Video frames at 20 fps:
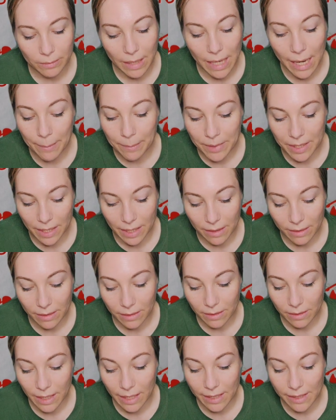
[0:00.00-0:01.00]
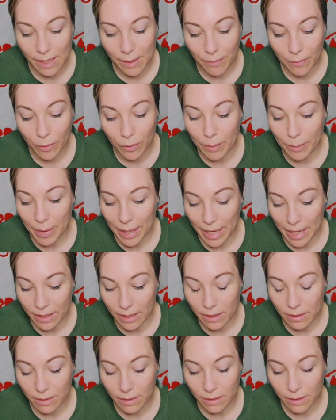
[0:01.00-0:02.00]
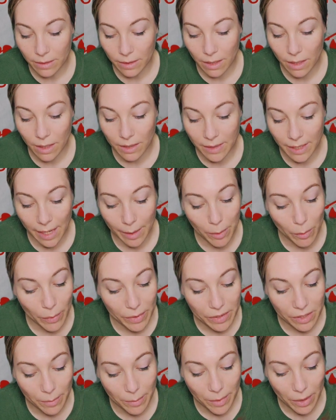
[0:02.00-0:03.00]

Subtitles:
empty except for a bed, a table with some